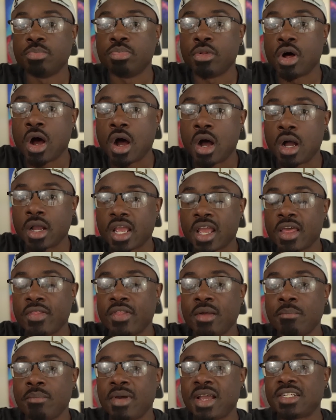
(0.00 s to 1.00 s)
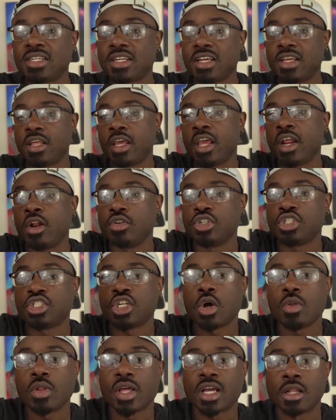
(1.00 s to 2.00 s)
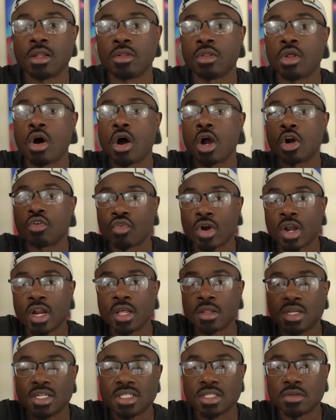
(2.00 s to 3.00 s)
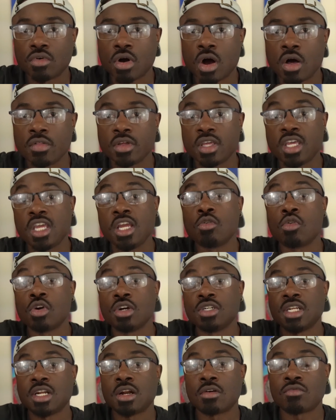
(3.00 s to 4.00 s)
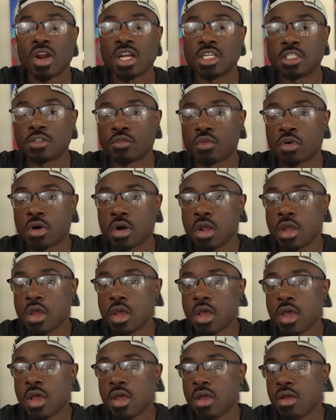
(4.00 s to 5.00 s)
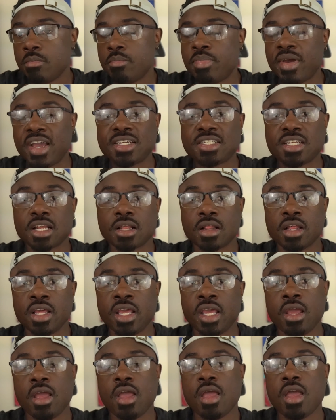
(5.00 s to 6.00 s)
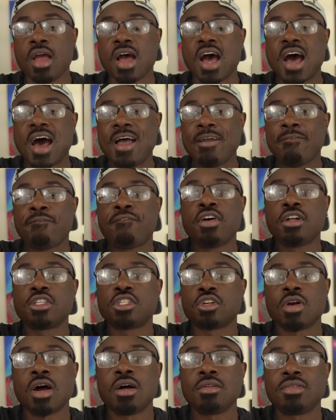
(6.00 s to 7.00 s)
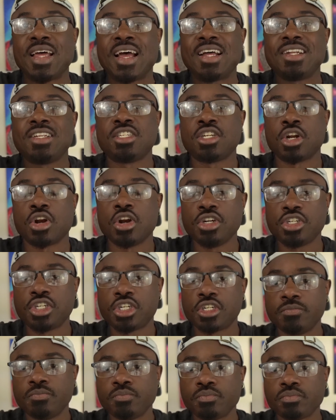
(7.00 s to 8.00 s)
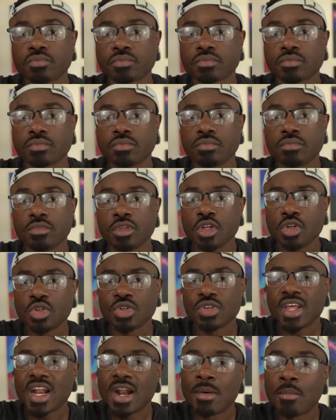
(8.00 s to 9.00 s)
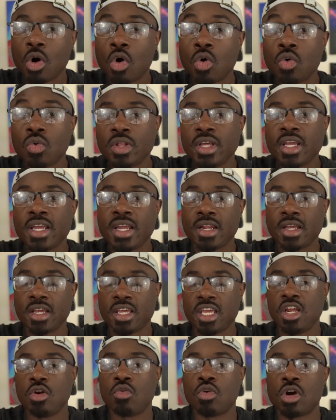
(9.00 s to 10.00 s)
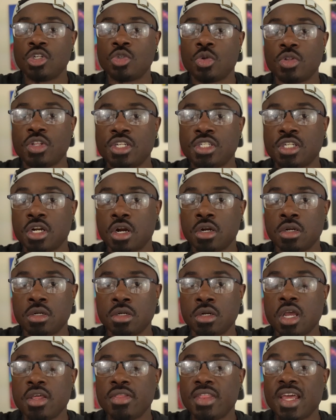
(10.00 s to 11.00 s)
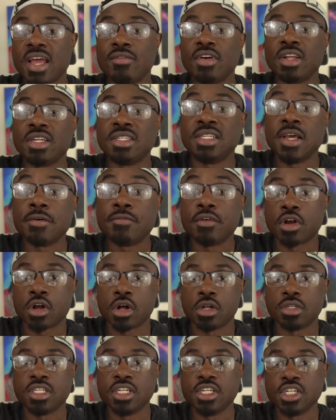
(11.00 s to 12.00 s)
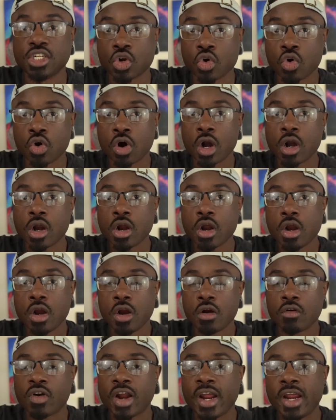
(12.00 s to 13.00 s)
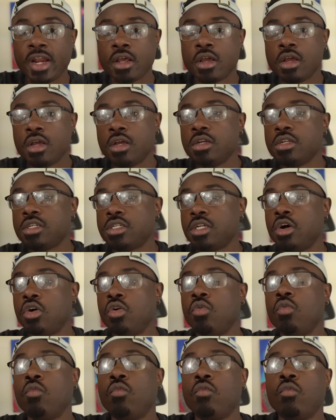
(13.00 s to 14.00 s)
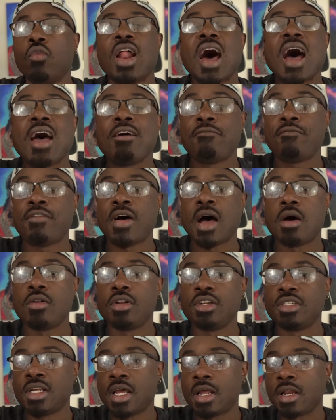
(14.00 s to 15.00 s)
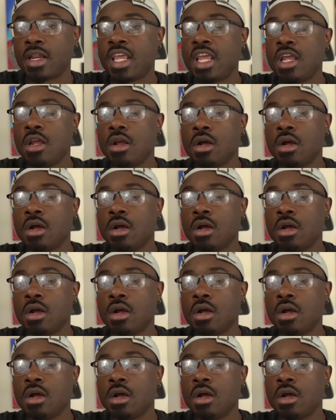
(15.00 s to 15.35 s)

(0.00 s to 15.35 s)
blog, and then basically it'll show a long running list of all the keywords that it ranks for. Basically, I filter out that search so that I'm only getting keywords with they have a difficulty score, right? So what I've found is that